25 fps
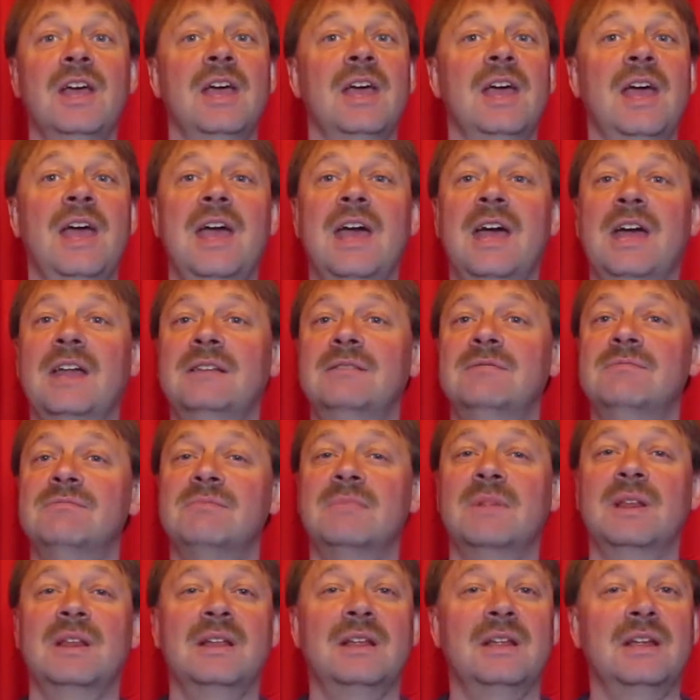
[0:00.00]

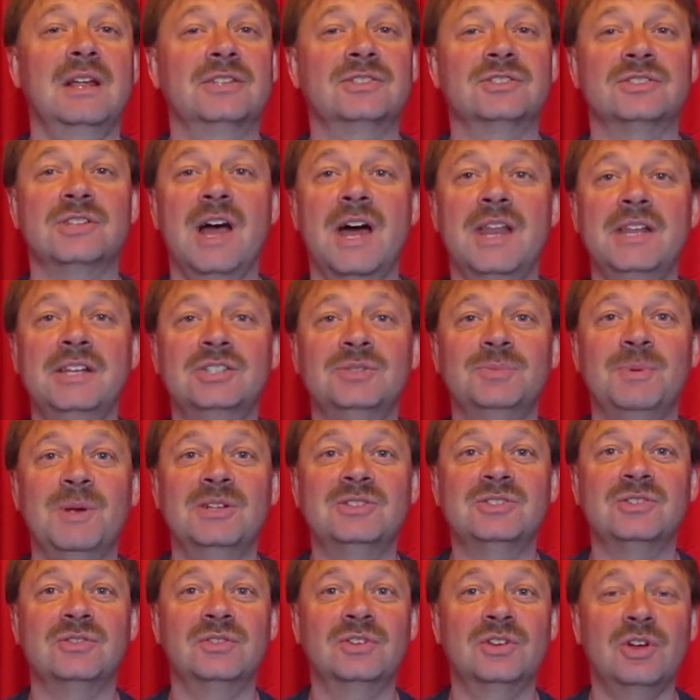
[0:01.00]
and it's not
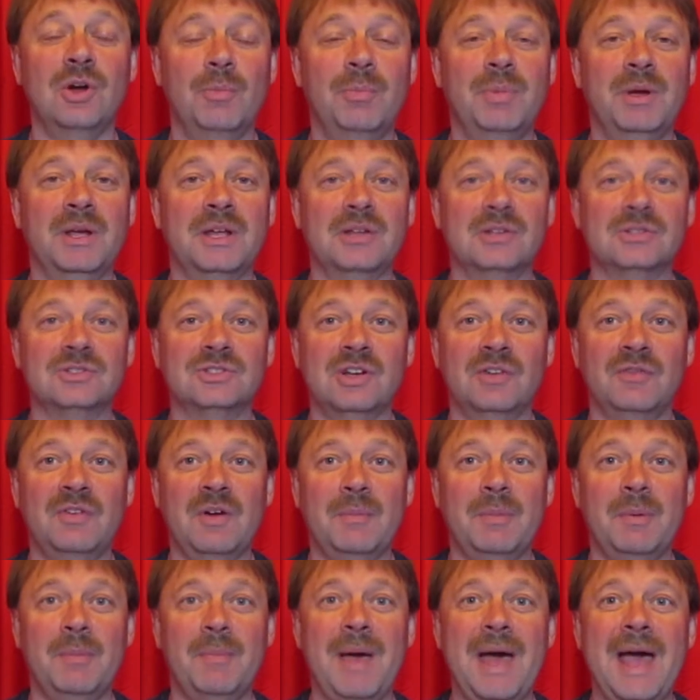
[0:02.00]
expensive to go pick yourself
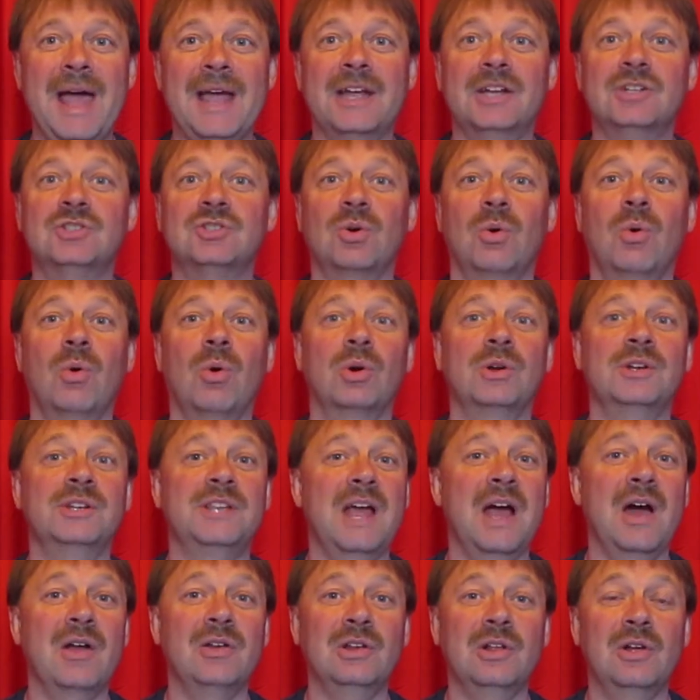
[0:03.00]
up a package or
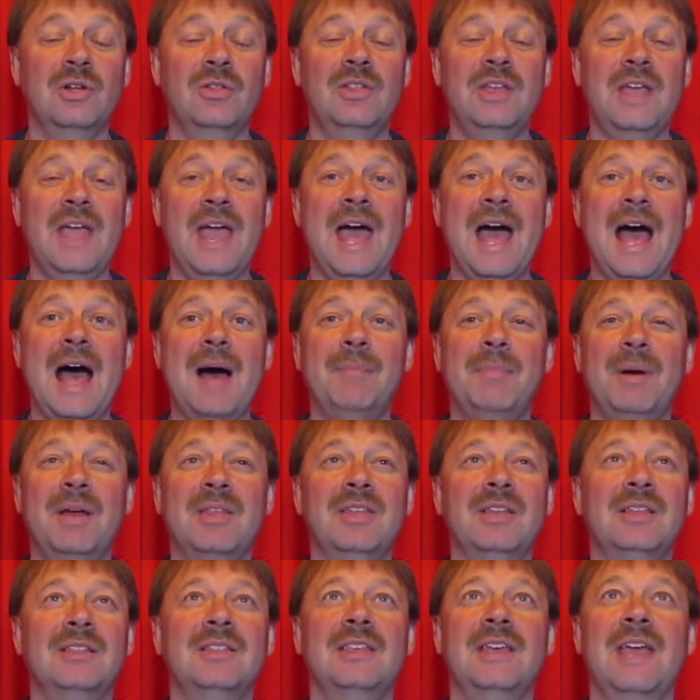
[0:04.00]
download the app. I
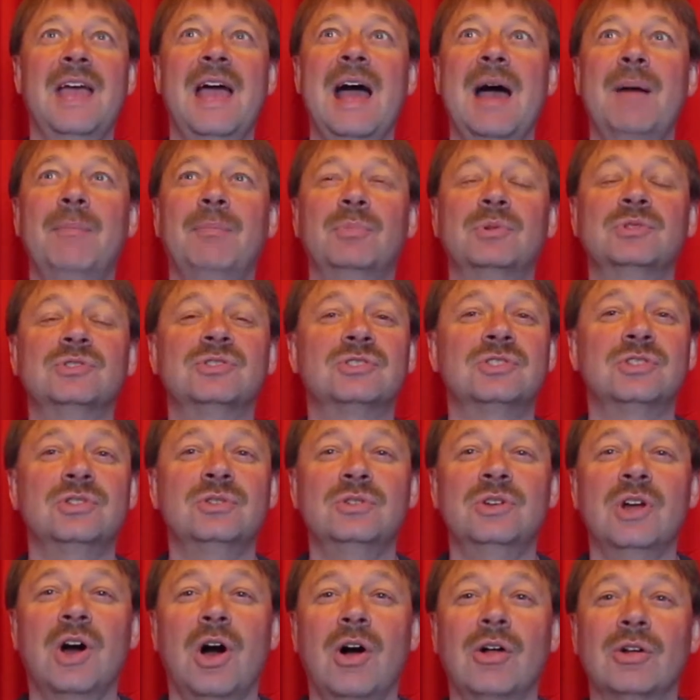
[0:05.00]
think the app was
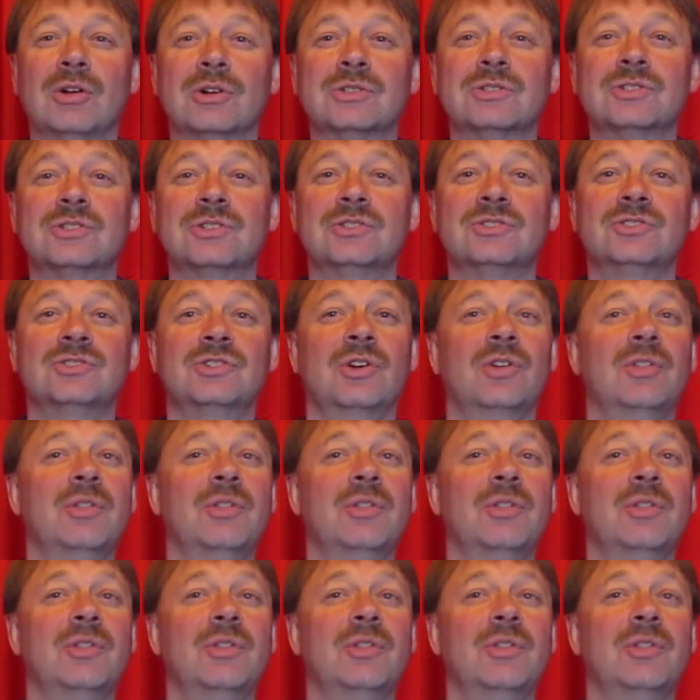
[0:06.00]
$2. So